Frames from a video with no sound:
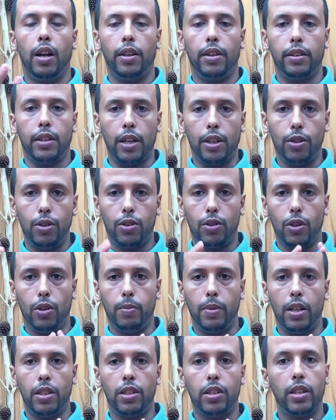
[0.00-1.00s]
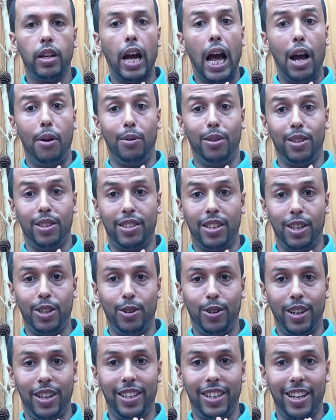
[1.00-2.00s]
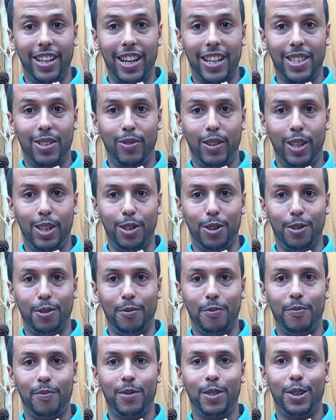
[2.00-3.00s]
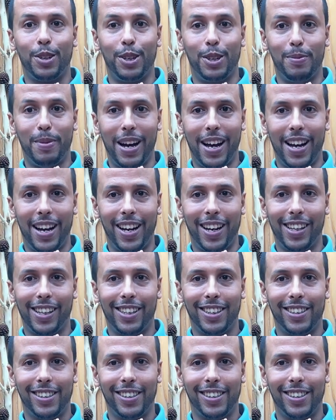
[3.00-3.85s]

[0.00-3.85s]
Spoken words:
Thank you so much. I will see you in the next video. Goodbye.